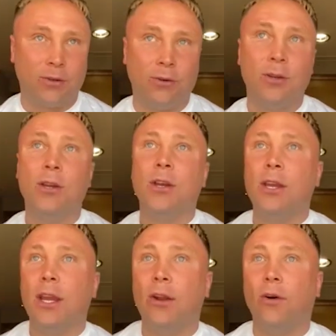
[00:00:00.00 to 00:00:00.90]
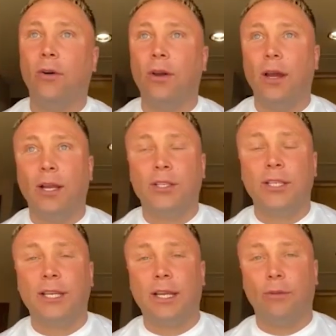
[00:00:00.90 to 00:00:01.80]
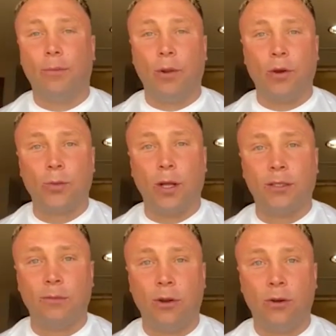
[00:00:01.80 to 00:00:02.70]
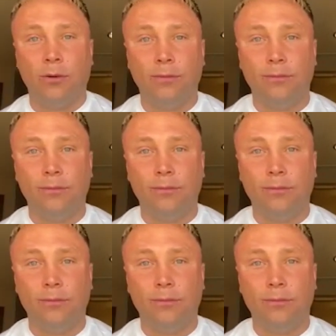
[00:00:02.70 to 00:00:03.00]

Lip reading: So, you know, I just need to get all the blocks well tomorrow.